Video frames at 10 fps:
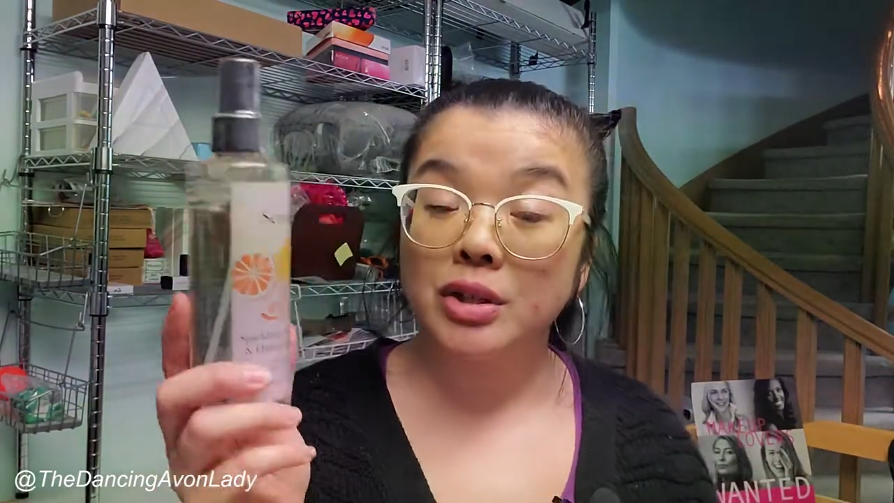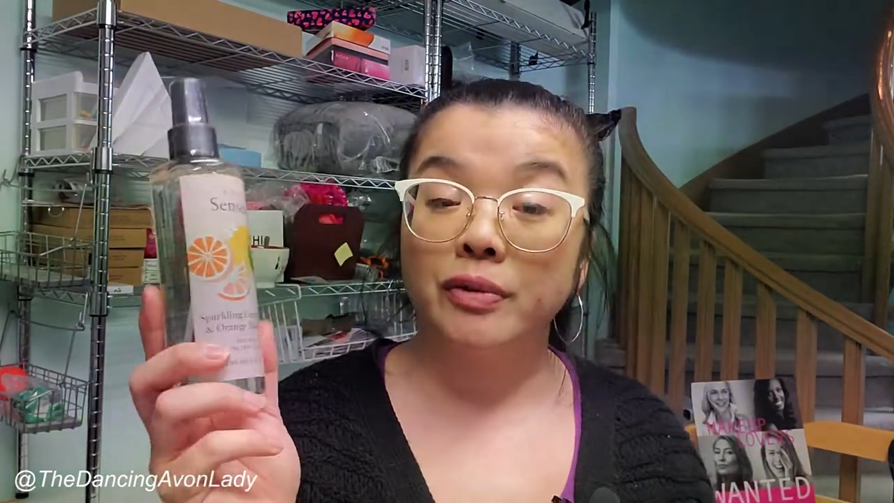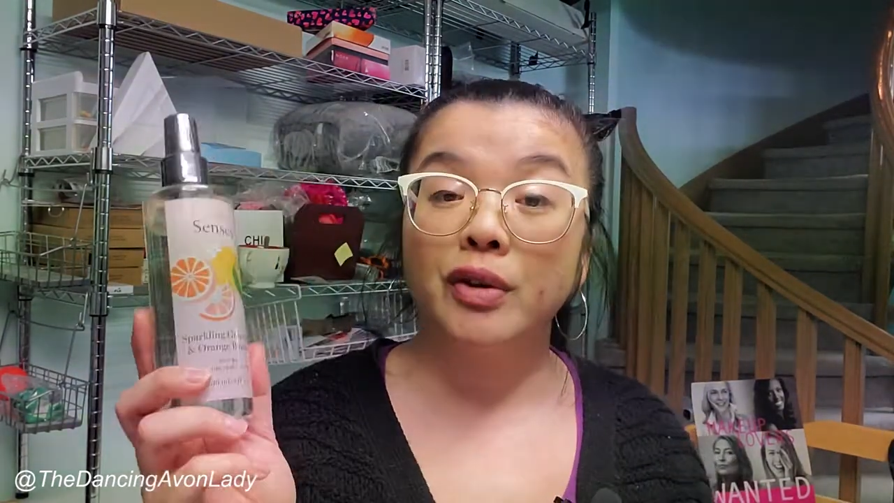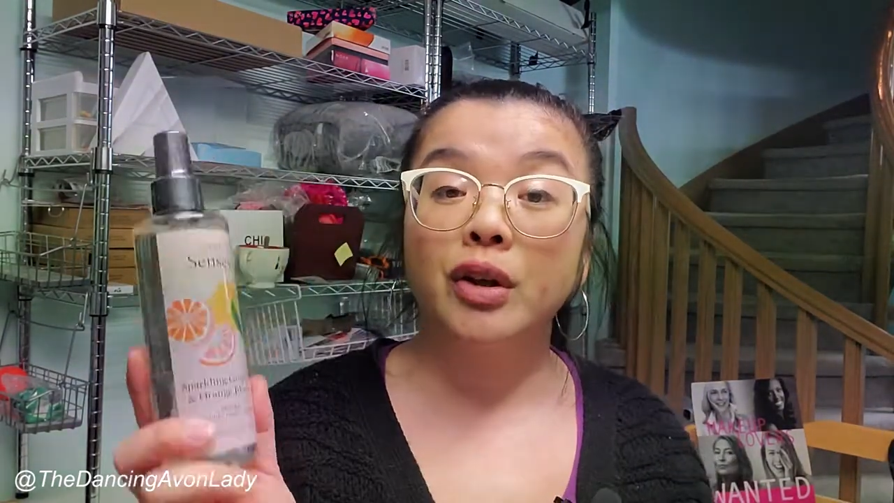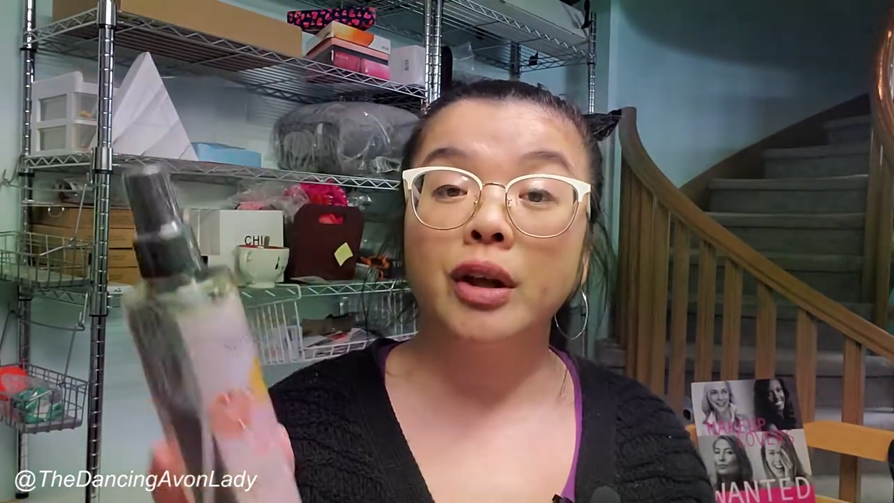So
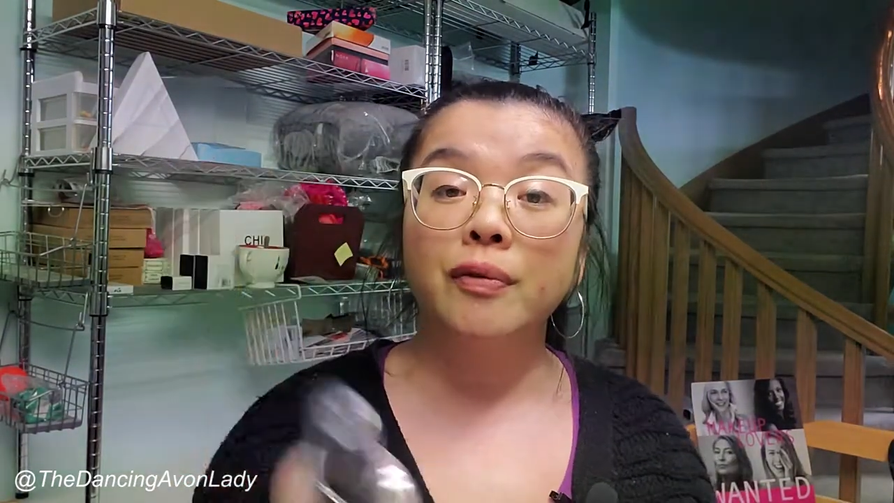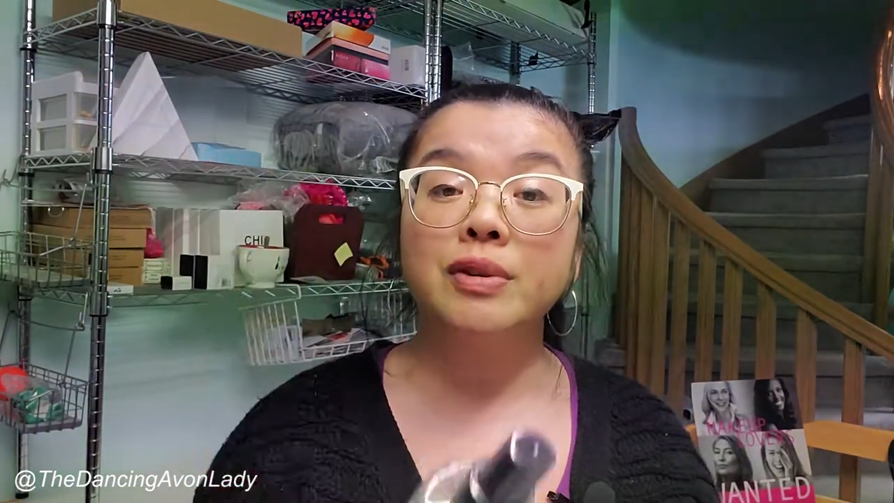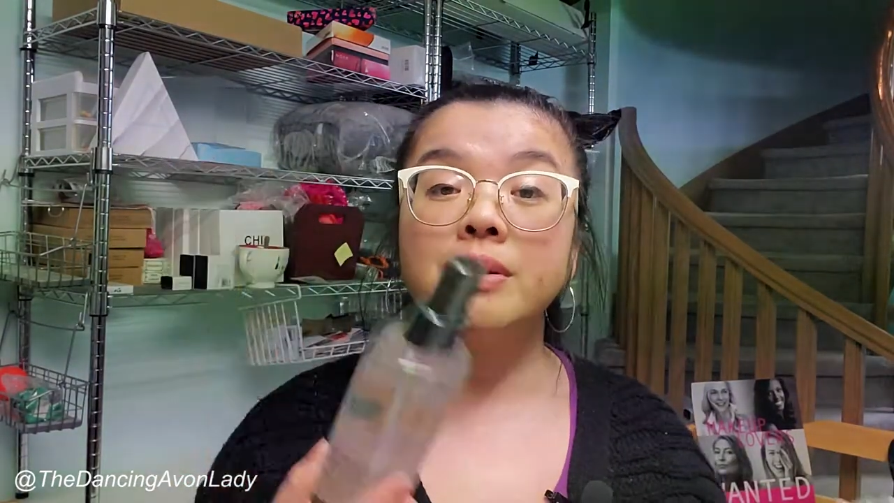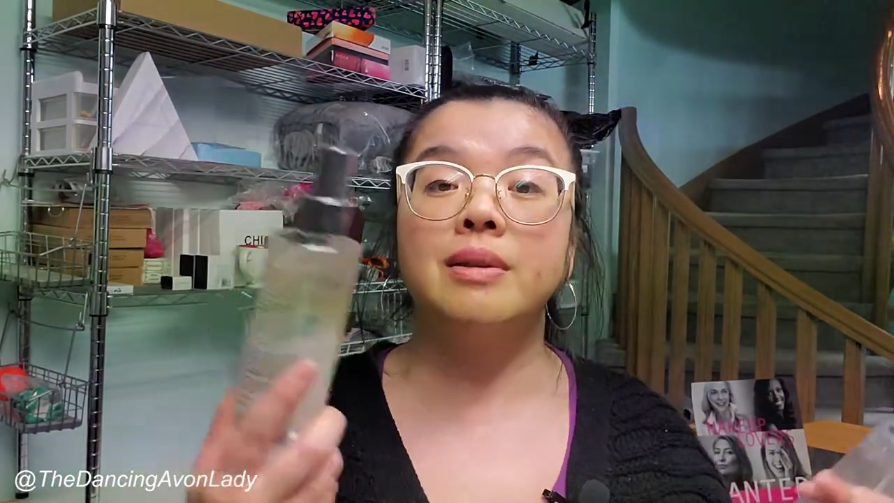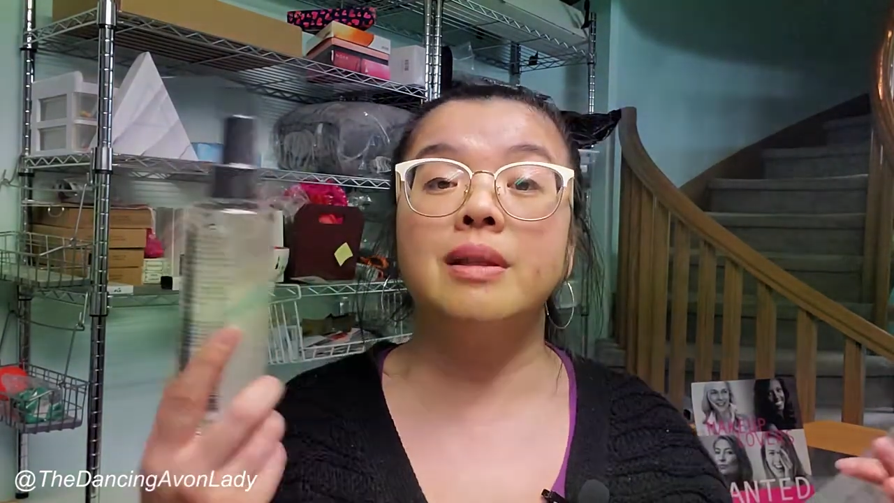if you're looking for
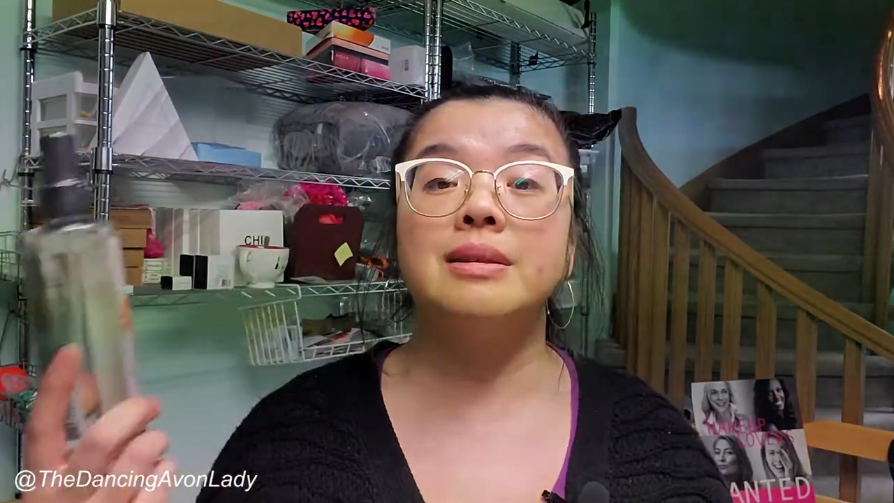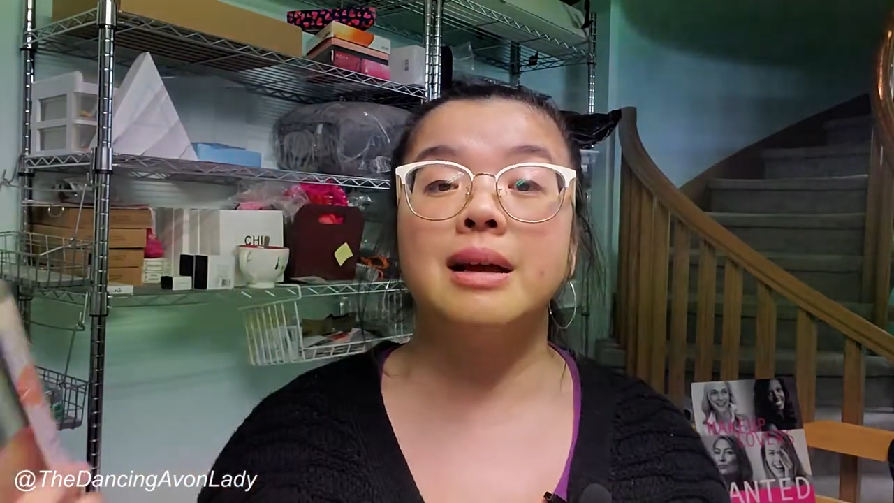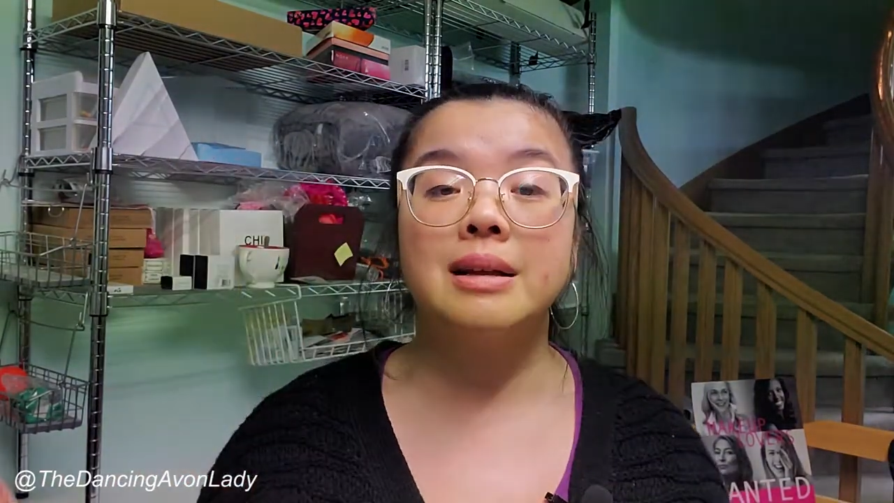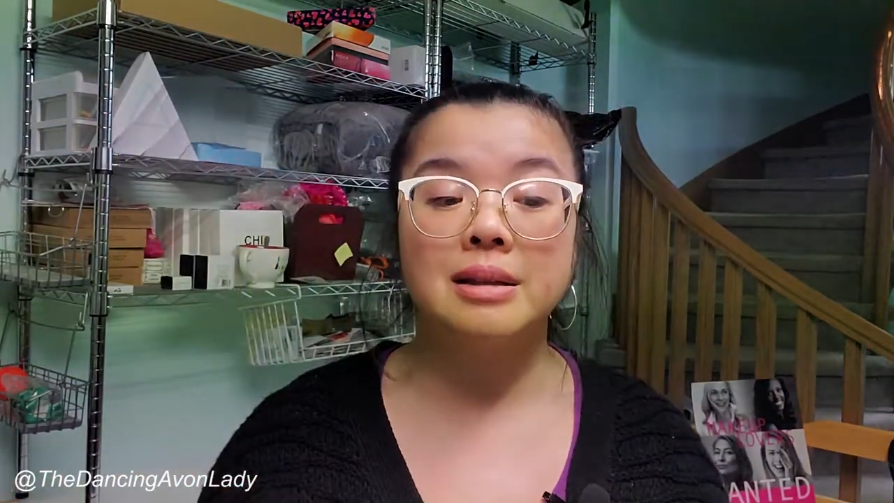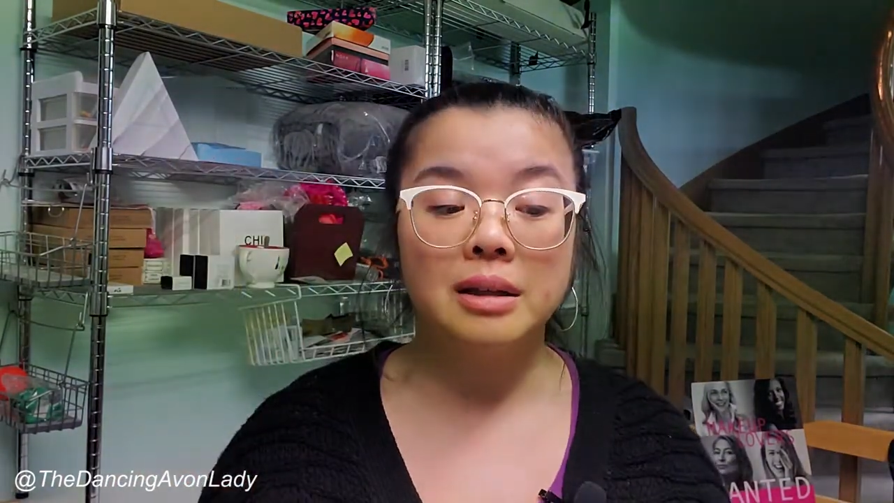something that
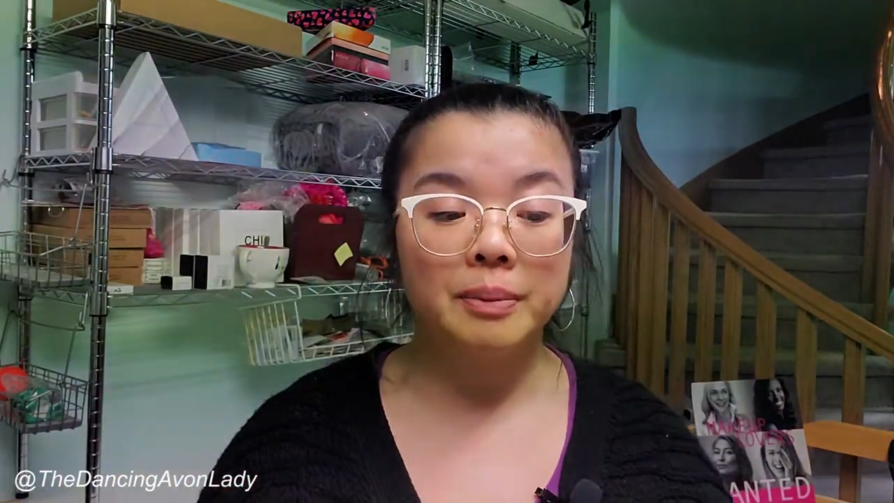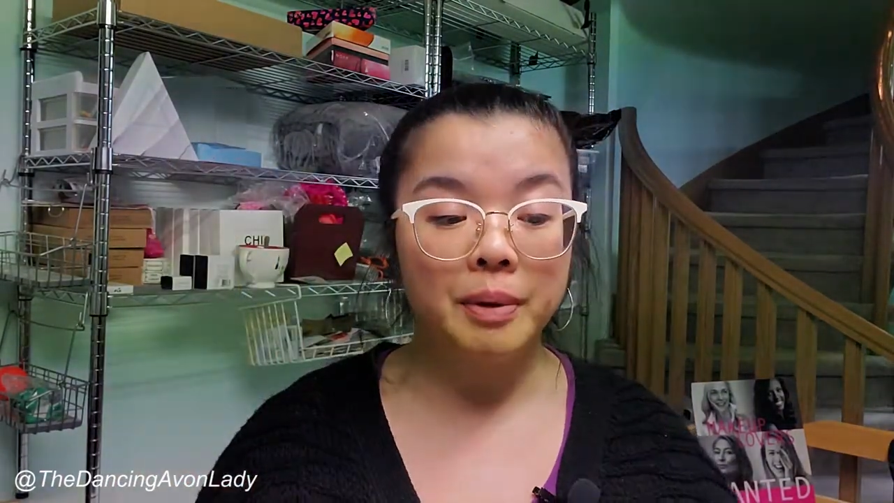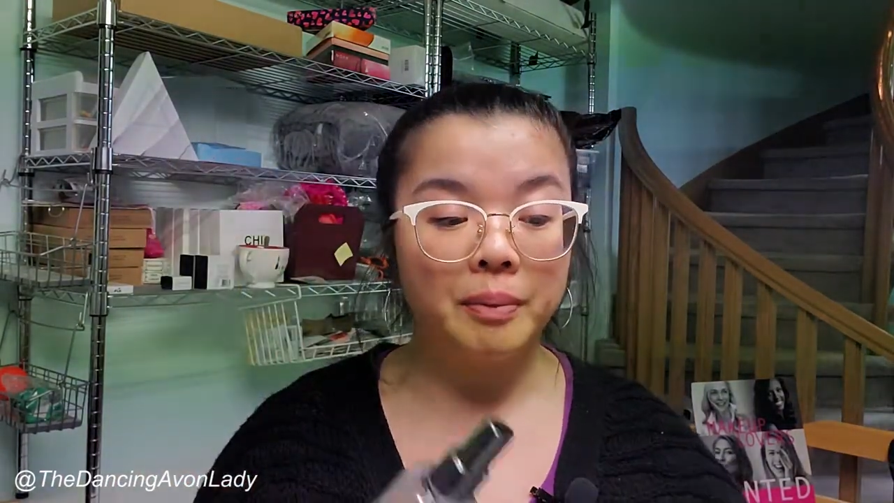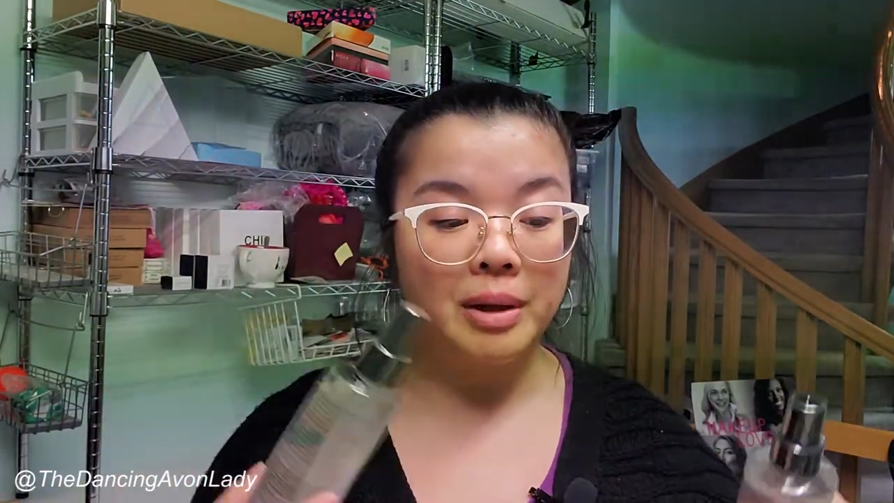has a little bit,